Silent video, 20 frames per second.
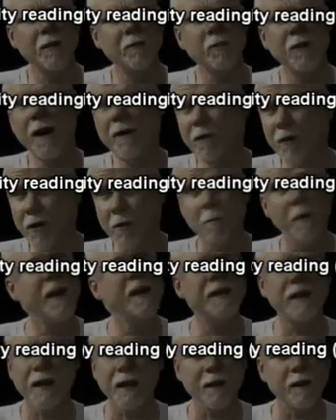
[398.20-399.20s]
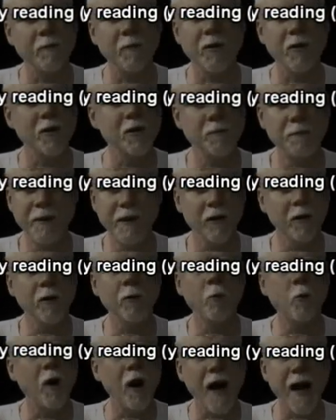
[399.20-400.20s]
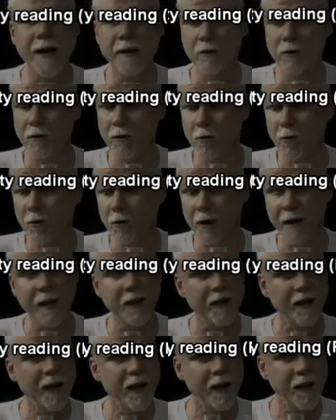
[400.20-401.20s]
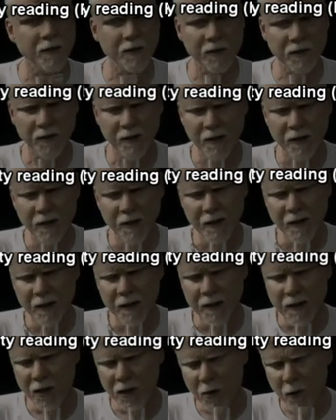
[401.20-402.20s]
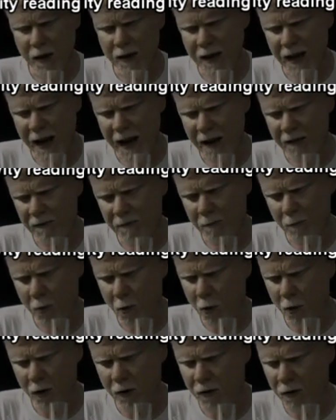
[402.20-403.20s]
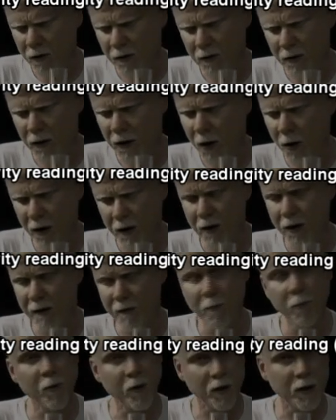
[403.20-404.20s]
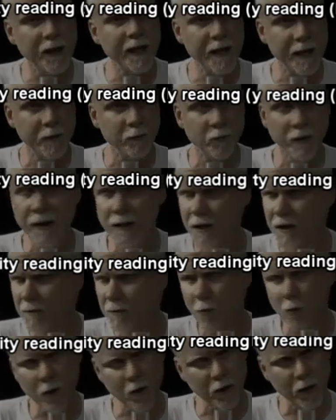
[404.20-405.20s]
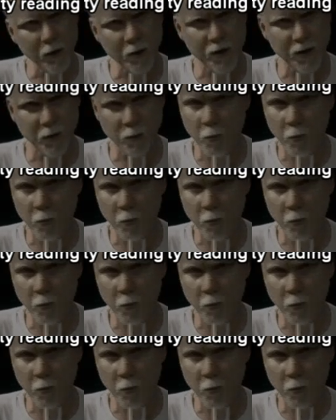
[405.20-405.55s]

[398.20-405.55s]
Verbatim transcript: of whatever you're making, whether it's beer or wine or, or anything else, you're going to have more, you're going to have a more reading that's more close to